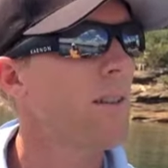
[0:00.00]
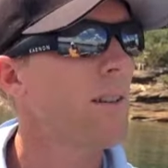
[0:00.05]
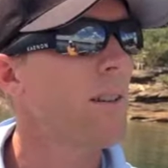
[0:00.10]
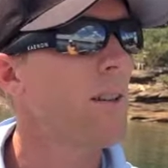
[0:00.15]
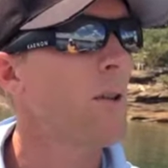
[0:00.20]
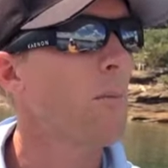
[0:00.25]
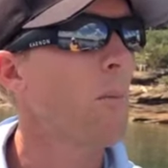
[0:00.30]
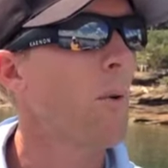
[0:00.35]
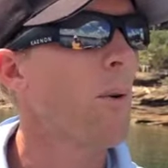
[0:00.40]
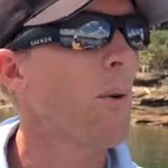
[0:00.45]

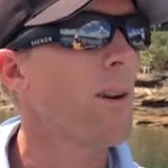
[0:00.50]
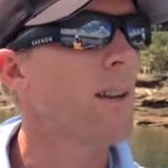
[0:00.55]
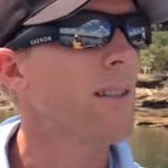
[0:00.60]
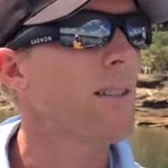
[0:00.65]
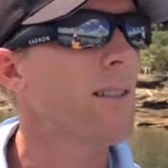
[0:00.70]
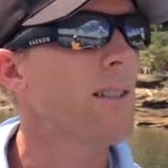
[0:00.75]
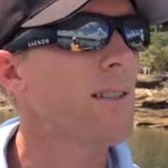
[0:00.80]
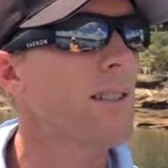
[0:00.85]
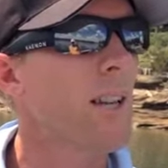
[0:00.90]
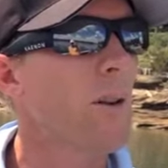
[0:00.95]
In the
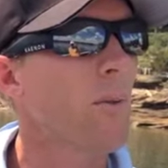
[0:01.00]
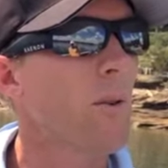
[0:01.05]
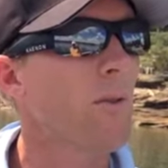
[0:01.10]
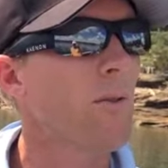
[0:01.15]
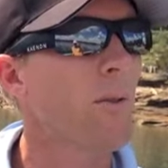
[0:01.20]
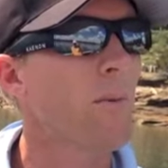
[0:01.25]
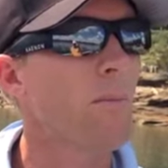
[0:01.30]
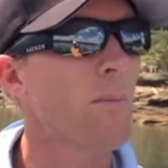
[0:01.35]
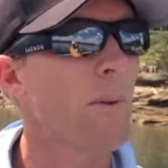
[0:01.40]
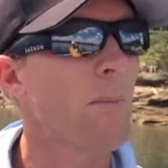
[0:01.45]
mornings it's anywhere
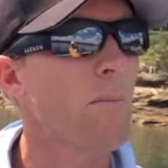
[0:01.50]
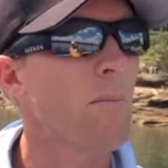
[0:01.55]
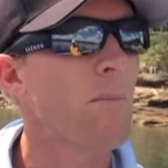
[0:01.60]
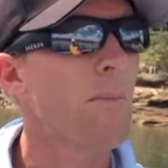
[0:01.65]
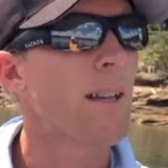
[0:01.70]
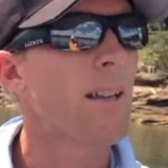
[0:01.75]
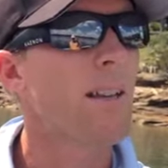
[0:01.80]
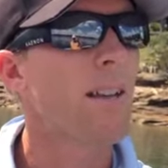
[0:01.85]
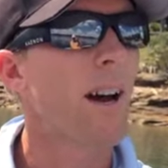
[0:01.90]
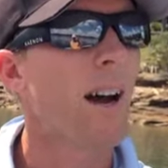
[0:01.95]
from
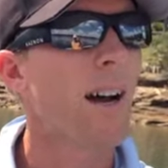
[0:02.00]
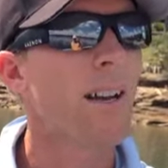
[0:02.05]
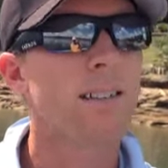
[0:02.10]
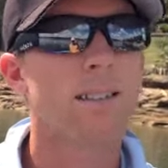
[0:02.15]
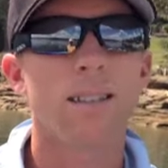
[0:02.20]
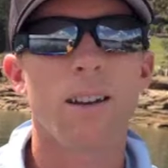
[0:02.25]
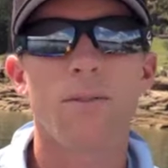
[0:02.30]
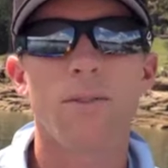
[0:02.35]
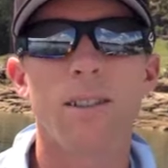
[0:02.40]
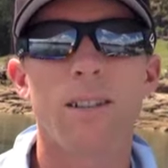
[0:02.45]
mid to high
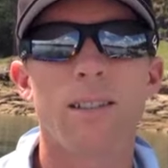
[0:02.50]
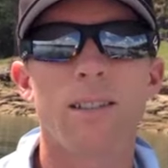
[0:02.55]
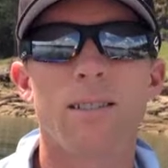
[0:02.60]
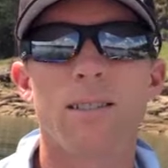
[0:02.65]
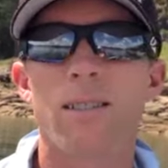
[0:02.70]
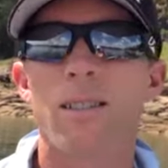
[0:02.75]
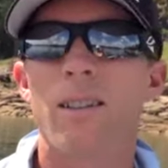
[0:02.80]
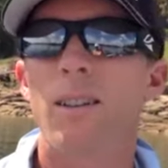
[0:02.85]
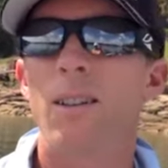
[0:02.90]
70s,